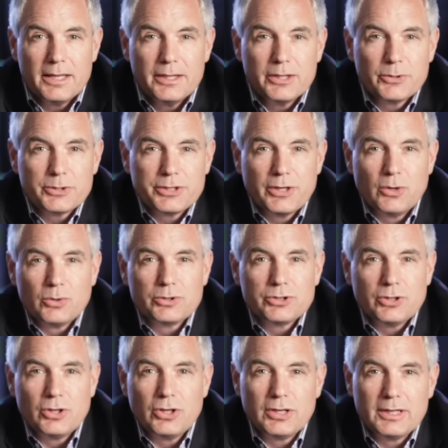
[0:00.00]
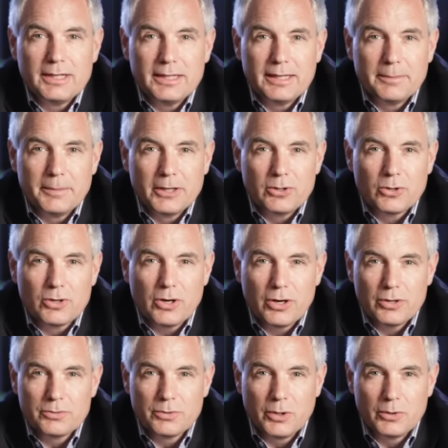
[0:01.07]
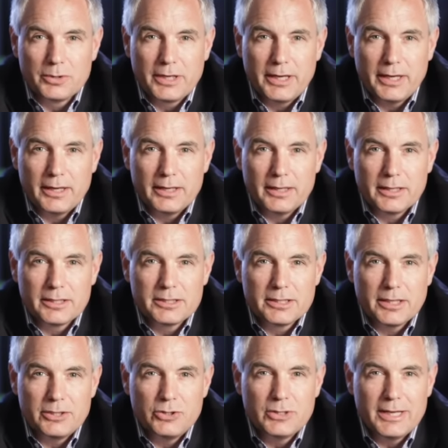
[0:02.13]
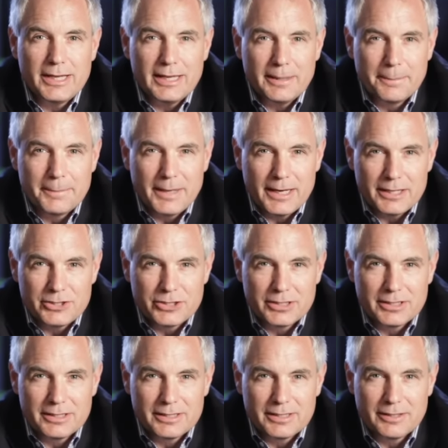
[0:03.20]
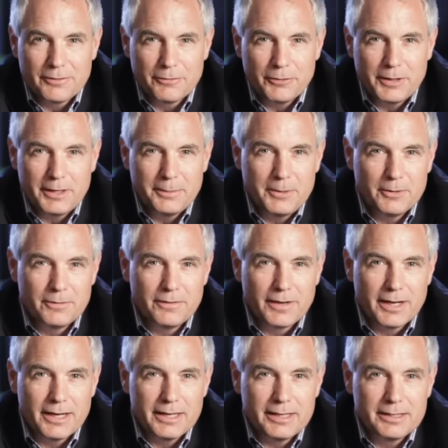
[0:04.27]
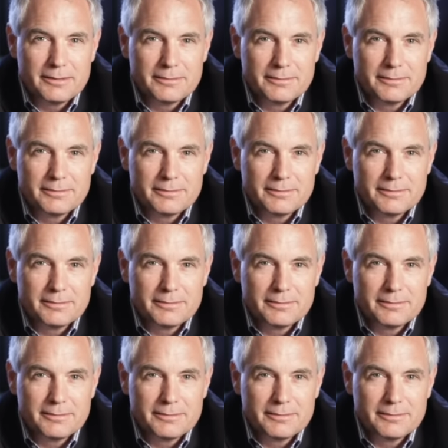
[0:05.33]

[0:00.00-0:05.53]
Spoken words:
There was an old song Michael Card wrote that said, "You can't imagine the freedom you find